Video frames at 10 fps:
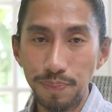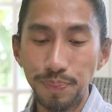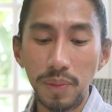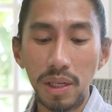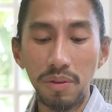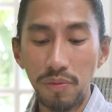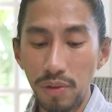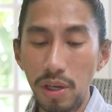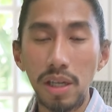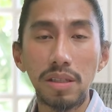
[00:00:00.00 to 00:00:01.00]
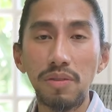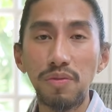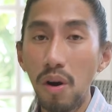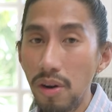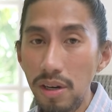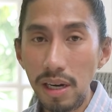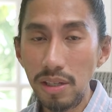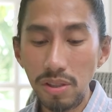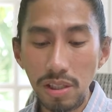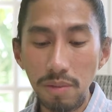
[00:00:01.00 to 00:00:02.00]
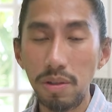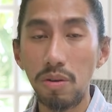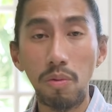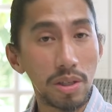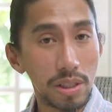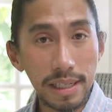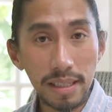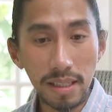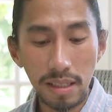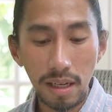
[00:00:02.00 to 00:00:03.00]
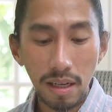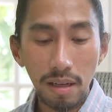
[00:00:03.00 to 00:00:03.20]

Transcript: Mm-hmm. If you're not in a foreign relationship, don't watch this.